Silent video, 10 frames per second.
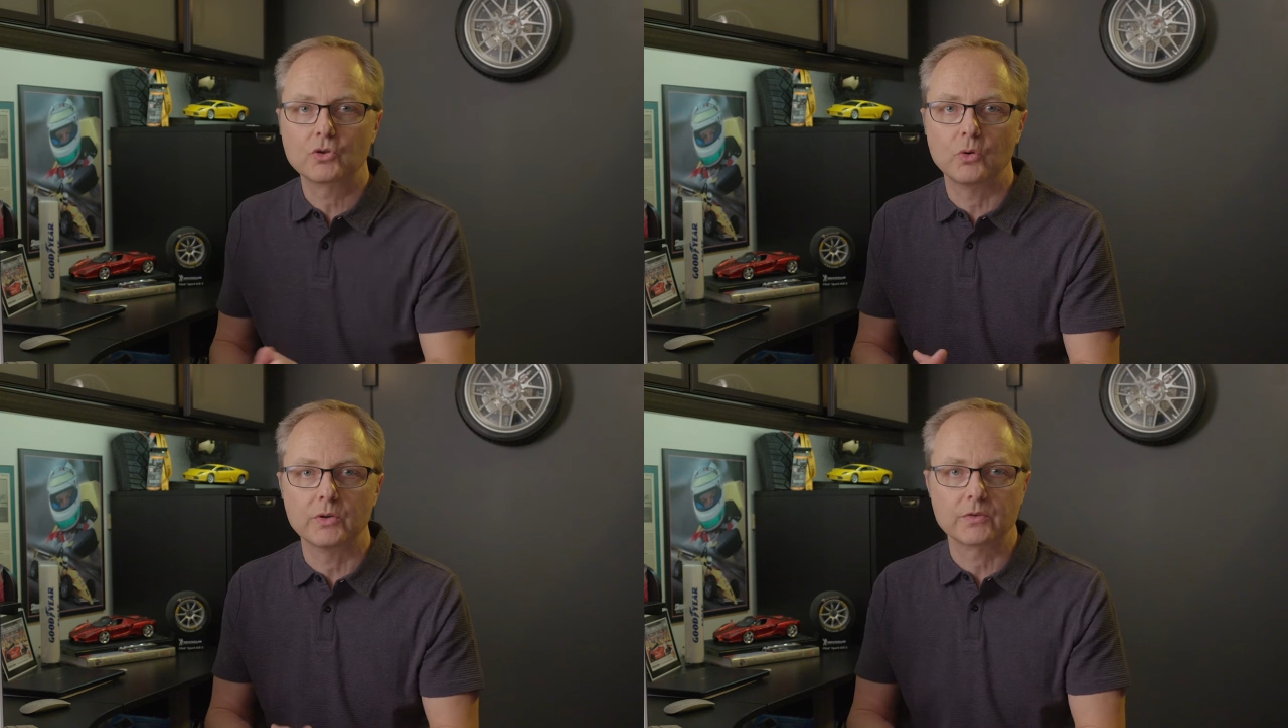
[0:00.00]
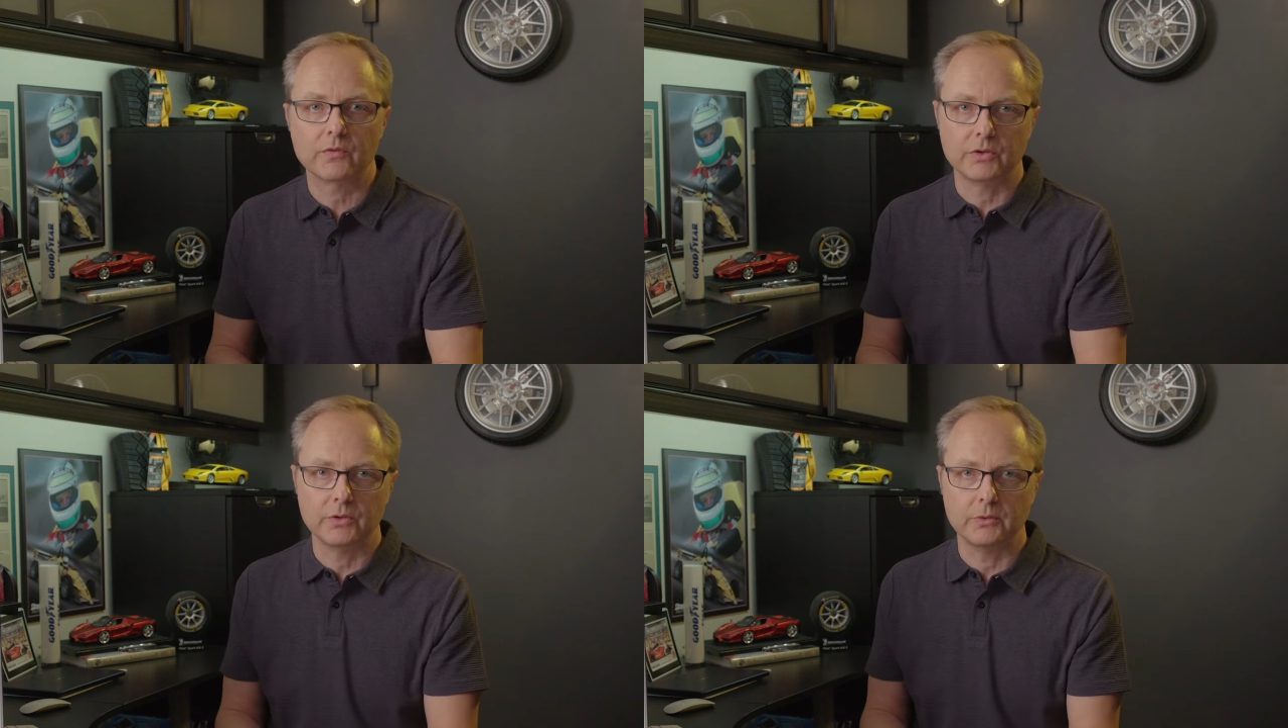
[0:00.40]
choice
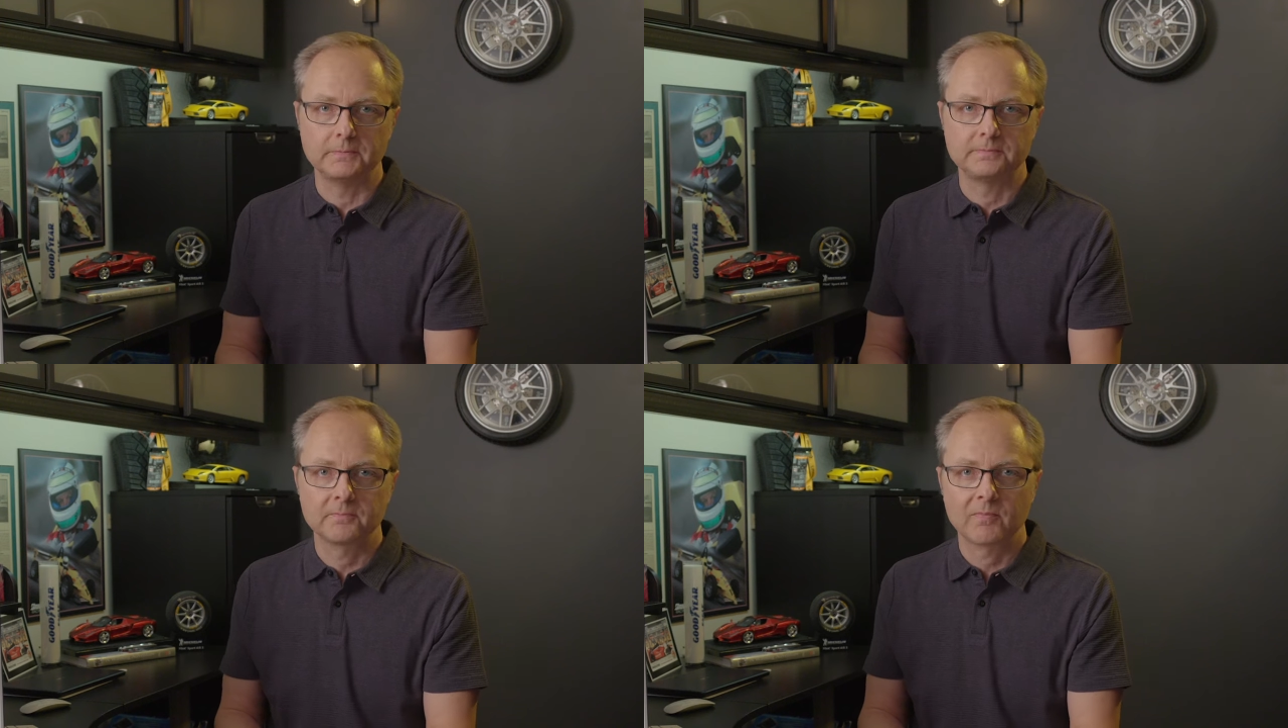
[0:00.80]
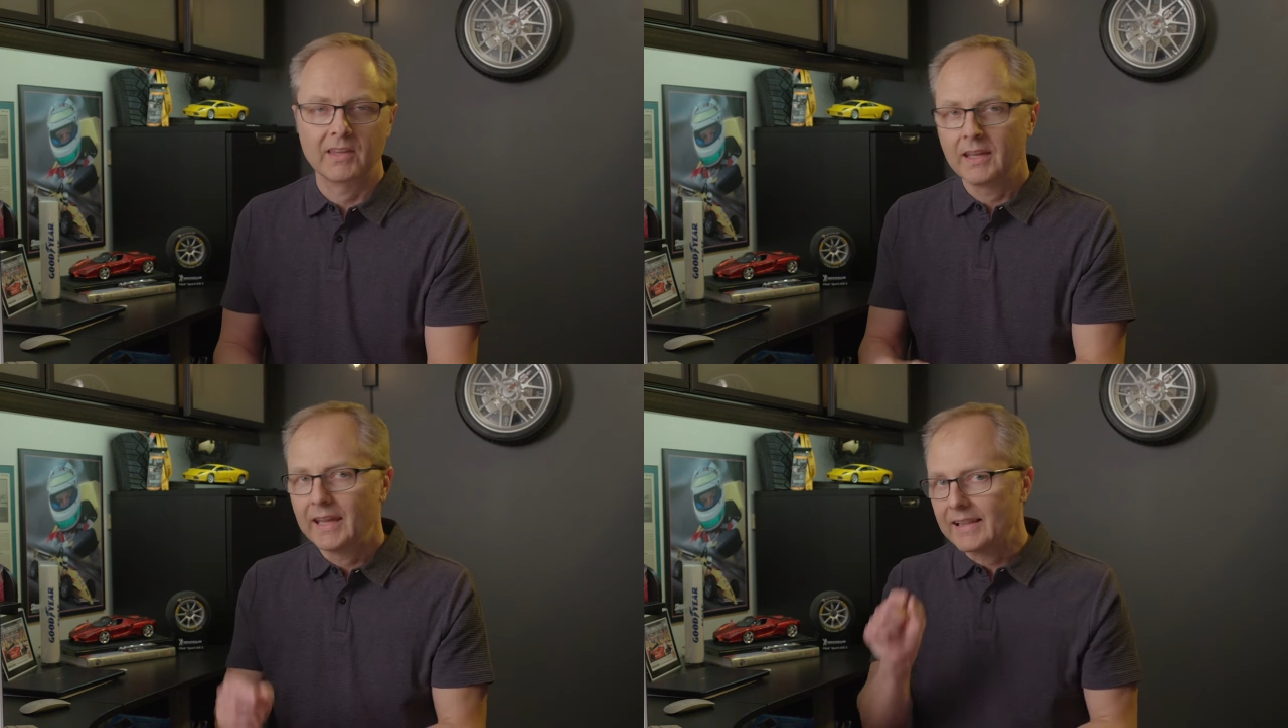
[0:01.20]
for you.
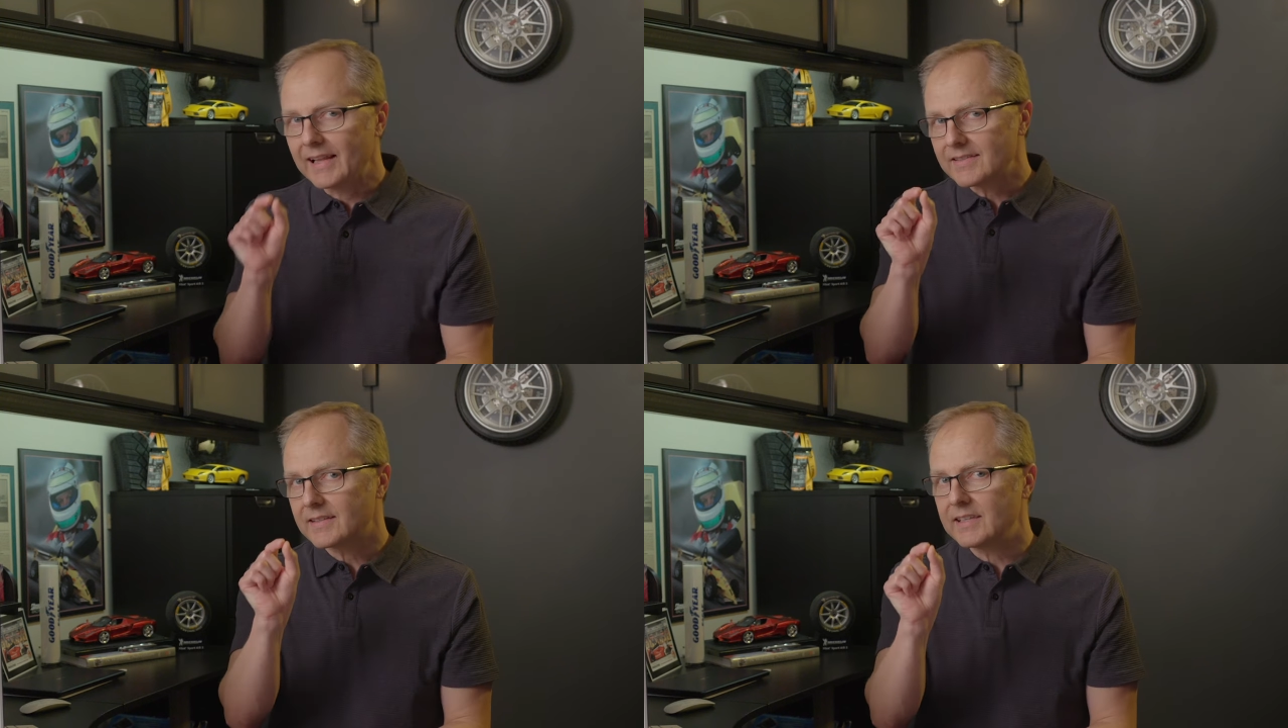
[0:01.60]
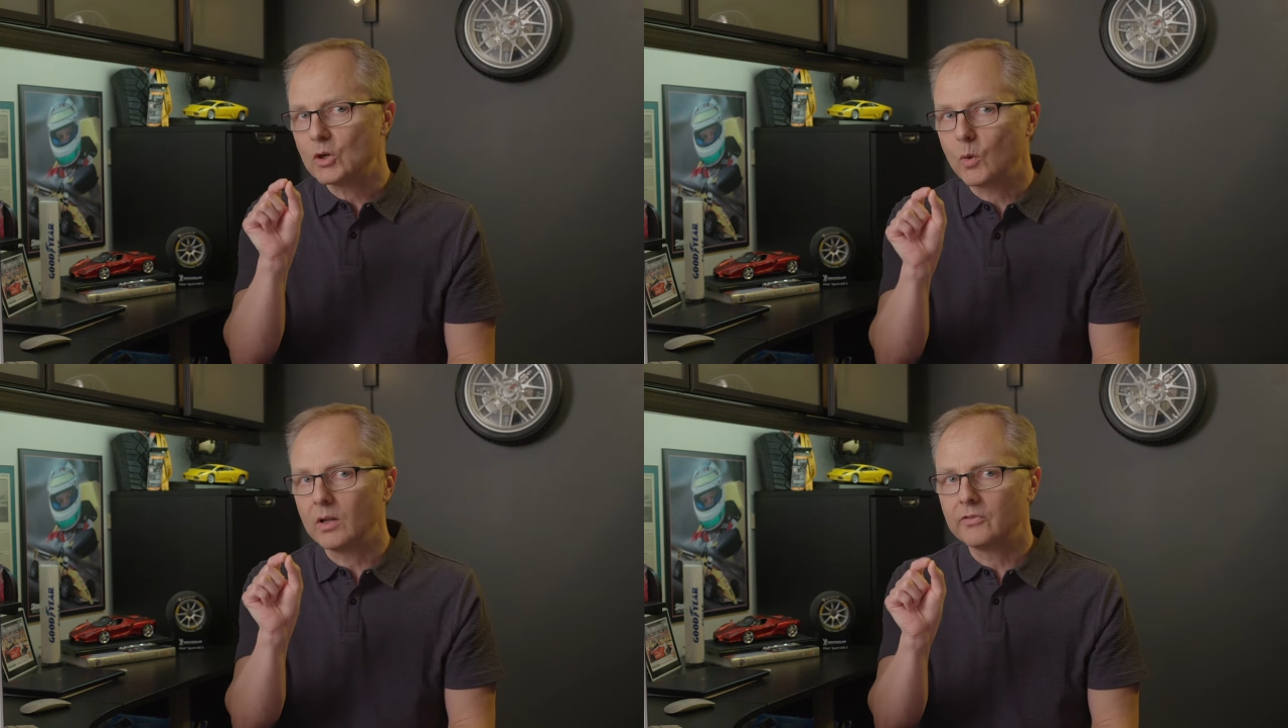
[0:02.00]
And that's a key
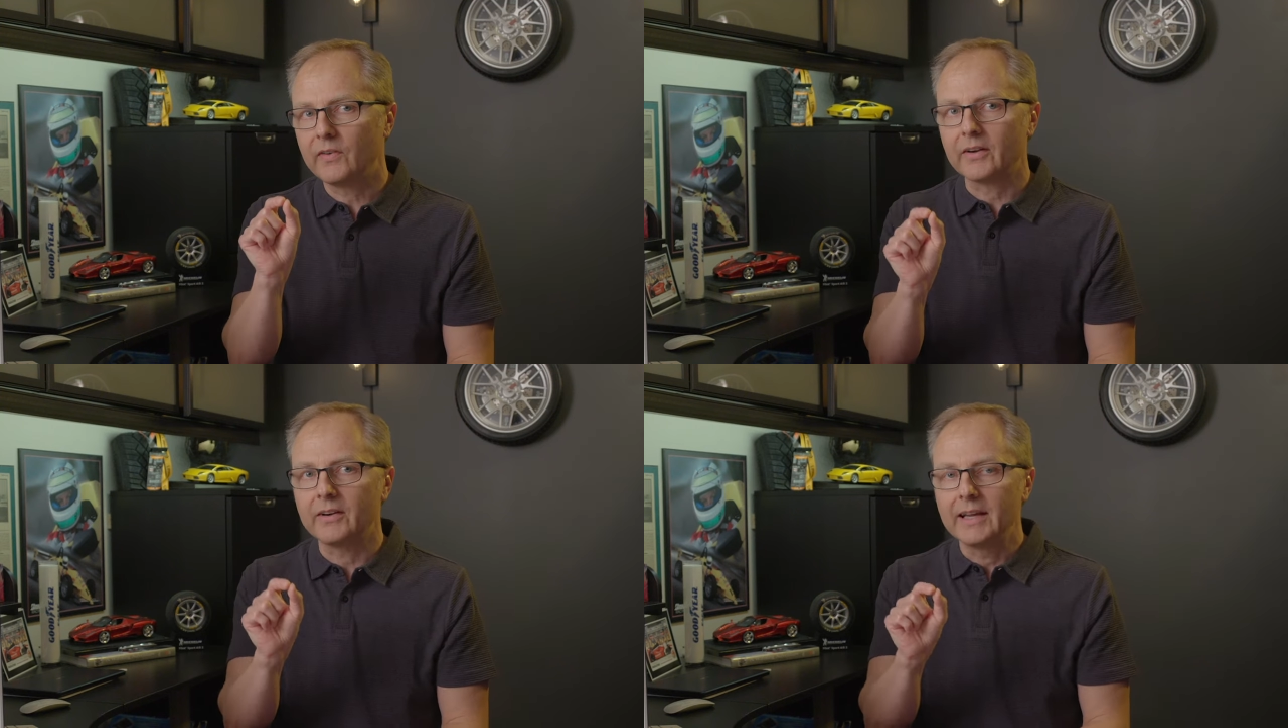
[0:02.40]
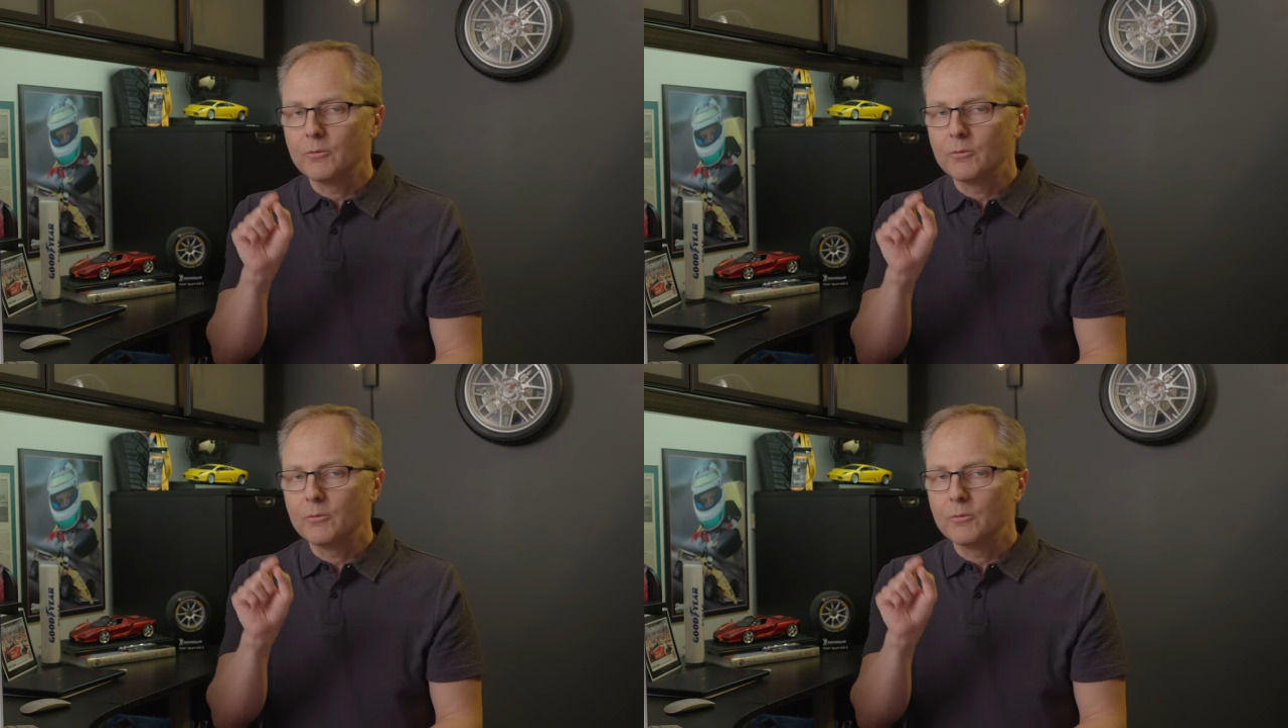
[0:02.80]
qualifier.